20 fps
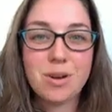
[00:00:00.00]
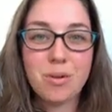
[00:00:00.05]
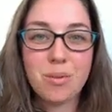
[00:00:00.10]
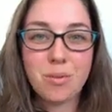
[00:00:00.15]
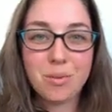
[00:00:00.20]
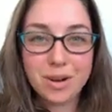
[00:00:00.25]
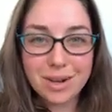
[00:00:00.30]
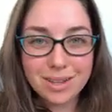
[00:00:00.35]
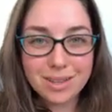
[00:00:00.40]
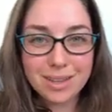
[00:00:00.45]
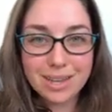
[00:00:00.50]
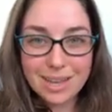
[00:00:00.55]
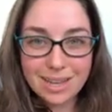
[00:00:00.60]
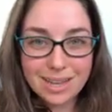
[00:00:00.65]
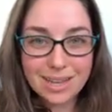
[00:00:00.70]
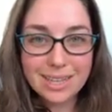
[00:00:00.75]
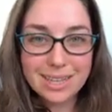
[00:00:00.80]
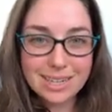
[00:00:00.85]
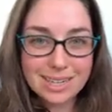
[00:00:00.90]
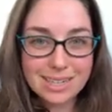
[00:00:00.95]
where the
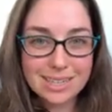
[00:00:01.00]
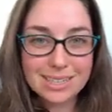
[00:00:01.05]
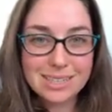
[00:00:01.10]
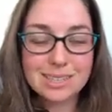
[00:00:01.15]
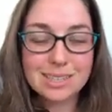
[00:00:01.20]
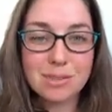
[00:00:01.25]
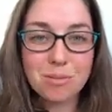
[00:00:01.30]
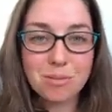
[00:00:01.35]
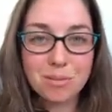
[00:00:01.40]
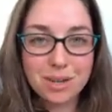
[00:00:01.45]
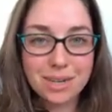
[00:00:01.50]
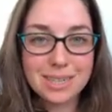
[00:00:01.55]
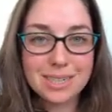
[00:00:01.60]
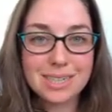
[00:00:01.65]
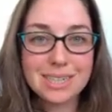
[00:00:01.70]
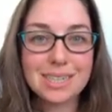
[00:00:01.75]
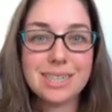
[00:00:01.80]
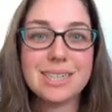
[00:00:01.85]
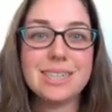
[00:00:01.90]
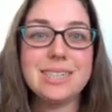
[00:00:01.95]
heck it is, what it
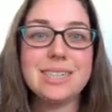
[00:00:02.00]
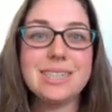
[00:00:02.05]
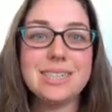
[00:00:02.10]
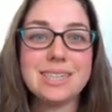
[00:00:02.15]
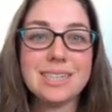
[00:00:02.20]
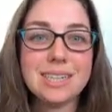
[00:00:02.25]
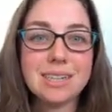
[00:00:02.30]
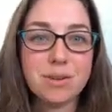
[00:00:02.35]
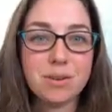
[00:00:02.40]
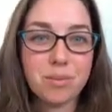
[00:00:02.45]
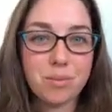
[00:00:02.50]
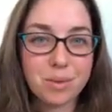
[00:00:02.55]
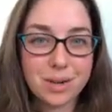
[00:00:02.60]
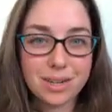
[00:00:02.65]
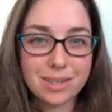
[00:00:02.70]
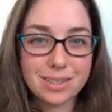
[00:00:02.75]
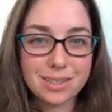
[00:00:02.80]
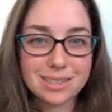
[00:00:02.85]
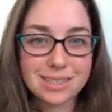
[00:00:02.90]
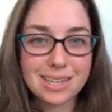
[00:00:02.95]
does, what
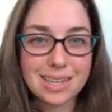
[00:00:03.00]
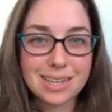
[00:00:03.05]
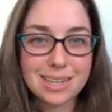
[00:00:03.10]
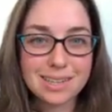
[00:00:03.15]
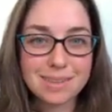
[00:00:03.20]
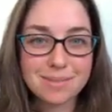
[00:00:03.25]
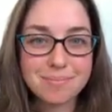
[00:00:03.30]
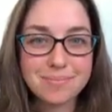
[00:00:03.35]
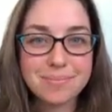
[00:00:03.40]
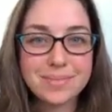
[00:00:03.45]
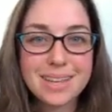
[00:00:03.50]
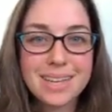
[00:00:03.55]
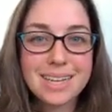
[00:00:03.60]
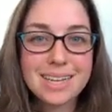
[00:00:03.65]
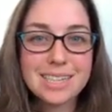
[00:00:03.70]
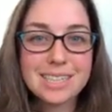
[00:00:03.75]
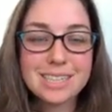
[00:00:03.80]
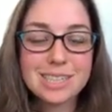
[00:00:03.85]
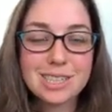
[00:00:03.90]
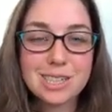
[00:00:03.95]
it looks like.
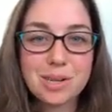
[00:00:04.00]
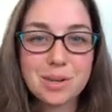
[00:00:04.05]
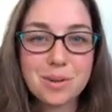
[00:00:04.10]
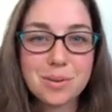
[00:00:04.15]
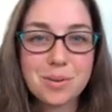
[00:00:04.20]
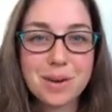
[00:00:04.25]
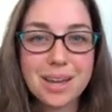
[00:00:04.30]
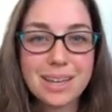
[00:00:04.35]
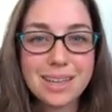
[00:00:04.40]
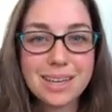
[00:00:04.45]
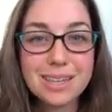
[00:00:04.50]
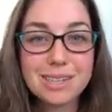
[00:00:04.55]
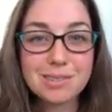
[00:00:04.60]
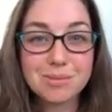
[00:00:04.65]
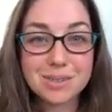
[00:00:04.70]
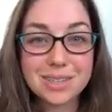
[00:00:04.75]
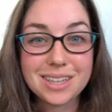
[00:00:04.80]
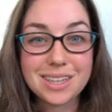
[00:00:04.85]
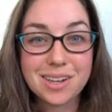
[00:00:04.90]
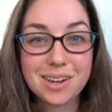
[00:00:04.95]
So I think it's
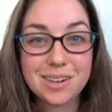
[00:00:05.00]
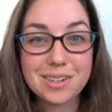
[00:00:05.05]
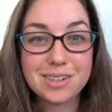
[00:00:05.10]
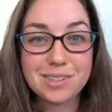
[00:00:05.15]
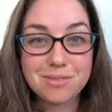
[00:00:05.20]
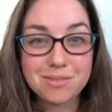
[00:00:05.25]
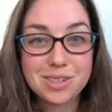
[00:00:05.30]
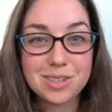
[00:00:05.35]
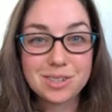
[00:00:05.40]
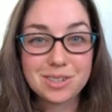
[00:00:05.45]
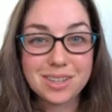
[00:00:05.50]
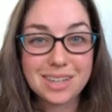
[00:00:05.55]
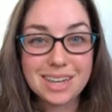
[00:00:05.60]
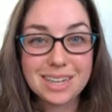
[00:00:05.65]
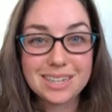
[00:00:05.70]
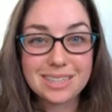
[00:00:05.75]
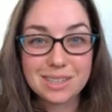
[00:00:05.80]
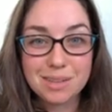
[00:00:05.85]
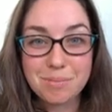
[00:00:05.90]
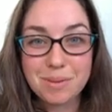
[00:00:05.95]
really hard to
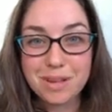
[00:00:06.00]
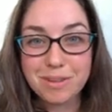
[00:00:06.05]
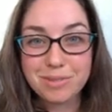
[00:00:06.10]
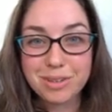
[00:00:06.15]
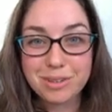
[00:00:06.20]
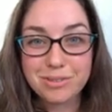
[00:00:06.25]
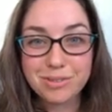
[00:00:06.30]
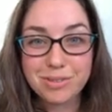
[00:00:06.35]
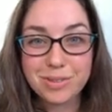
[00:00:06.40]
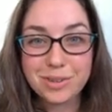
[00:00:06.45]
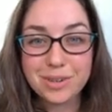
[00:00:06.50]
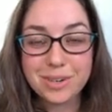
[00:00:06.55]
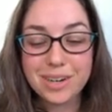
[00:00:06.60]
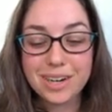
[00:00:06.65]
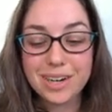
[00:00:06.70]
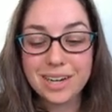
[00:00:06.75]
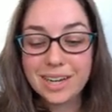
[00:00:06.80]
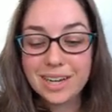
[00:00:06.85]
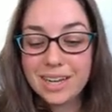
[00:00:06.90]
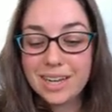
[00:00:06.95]
visualize the pelvic
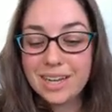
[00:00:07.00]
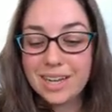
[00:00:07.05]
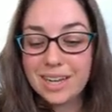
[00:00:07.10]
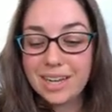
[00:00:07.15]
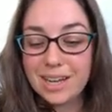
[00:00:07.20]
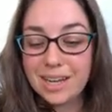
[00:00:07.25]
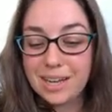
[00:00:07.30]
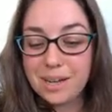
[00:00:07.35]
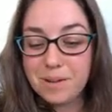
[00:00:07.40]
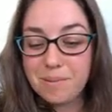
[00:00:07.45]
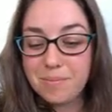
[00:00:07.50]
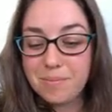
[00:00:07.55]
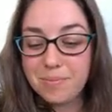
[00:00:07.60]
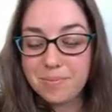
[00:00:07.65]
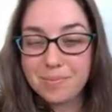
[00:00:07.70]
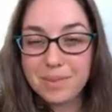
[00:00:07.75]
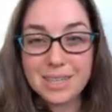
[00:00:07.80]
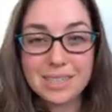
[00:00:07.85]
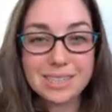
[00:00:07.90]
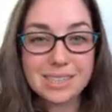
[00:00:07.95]
floor
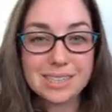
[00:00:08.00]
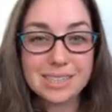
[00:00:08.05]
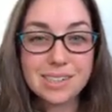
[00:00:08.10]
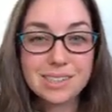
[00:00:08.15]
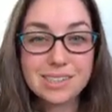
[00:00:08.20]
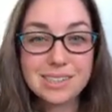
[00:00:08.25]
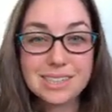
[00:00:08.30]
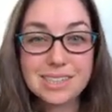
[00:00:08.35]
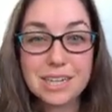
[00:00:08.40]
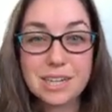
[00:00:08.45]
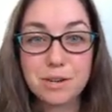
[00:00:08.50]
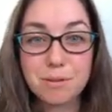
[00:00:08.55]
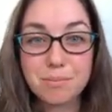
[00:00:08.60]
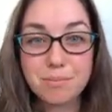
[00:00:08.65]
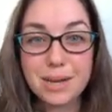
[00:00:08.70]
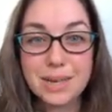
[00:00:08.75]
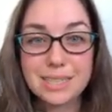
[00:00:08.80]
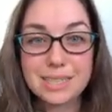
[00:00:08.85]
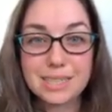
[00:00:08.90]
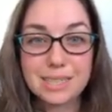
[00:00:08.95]
because it's not just like your
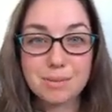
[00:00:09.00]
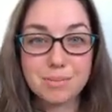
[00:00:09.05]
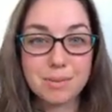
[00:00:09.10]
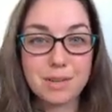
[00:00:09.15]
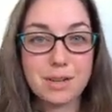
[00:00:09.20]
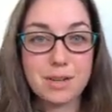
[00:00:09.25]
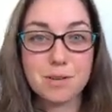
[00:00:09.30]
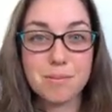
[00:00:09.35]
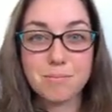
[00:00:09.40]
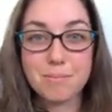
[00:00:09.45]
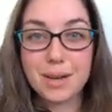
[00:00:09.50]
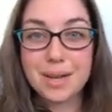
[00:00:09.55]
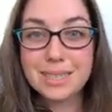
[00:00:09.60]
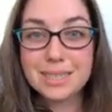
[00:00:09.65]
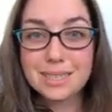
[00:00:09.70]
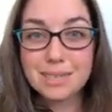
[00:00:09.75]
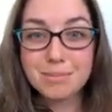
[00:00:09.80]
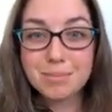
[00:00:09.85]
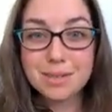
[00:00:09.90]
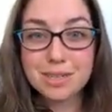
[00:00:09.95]
bicep. Like your
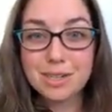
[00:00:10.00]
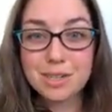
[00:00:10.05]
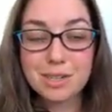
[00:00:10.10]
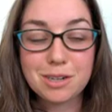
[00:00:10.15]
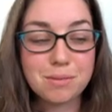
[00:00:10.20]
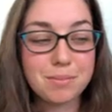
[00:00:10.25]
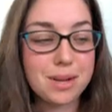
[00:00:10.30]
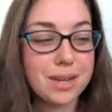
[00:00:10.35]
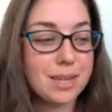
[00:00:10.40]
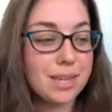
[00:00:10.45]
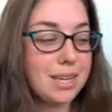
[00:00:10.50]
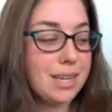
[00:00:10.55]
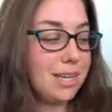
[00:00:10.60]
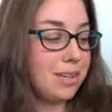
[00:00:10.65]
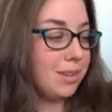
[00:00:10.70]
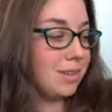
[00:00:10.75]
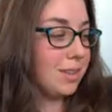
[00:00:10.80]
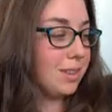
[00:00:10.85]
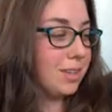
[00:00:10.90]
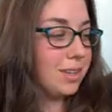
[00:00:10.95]
bicep is on your body. You
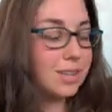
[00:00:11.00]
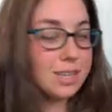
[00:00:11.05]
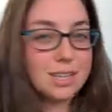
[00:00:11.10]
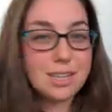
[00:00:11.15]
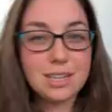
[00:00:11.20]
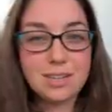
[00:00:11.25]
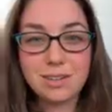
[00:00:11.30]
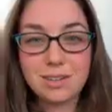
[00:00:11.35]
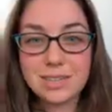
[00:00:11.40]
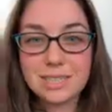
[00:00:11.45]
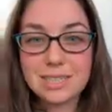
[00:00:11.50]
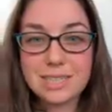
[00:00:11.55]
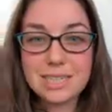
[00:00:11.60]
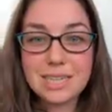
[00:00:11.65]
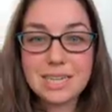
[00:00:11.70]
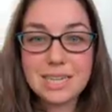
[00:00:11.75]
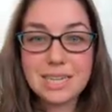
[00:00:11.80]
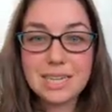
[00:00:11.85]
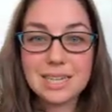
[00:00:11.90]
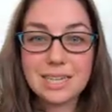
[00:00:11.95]
can look at it, you can
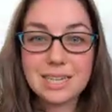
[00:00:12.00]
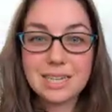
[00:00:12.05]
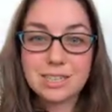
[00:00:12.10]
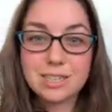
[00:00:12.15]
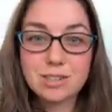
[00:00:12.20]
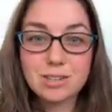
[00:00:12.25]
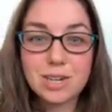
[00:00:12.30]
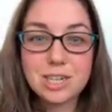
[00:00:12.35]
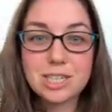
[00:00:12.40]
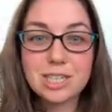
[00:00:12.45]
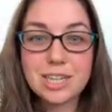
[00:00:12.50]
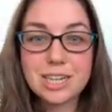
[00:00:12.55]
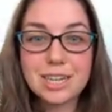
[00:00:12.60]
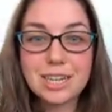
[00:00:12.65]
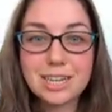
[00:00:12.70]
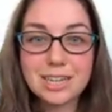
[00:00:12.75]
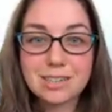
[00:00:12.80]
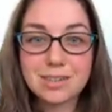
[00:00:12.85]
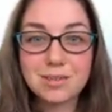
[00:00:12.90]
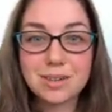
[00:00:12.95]
see it's
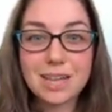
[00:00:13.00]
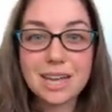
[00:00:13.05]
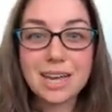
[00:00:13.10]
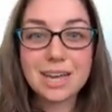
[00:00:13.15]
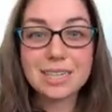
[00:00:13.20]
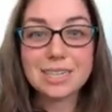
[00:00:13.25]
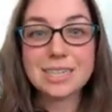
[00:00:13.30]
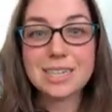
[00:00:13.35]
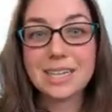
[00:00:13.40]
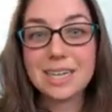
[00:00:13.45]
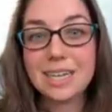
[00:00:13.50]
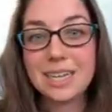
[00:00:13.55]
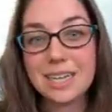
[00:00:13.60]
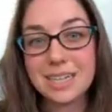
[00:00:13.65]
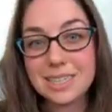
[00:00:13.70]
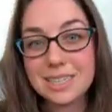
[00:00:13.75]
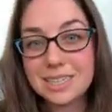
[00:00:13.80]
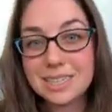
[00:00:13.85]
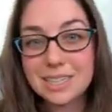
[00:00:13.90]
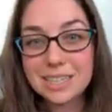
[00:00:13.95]
stretching, it's relaxing,
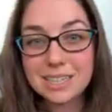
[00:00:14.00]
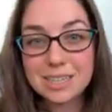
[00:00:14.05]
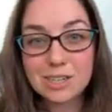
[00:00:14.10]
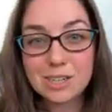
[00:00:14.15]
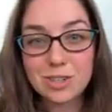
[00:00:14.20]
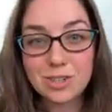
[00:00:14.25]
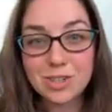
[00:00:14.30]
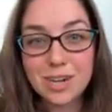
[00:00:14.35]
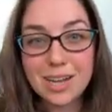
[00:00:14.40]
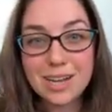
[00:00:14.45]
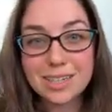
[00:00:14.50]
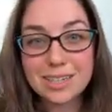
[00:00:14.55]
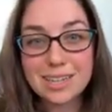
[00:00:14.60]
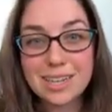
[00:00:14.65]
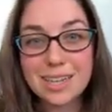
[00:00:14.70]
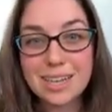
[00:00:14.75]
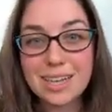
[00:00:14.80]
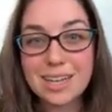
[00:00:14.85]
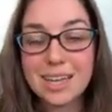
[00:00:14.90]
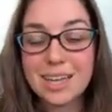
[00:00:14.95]
it's
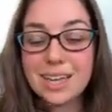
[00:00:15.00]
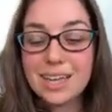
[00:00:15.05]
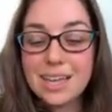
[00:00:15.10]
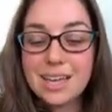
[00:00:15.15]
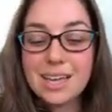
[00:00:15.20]
contracting.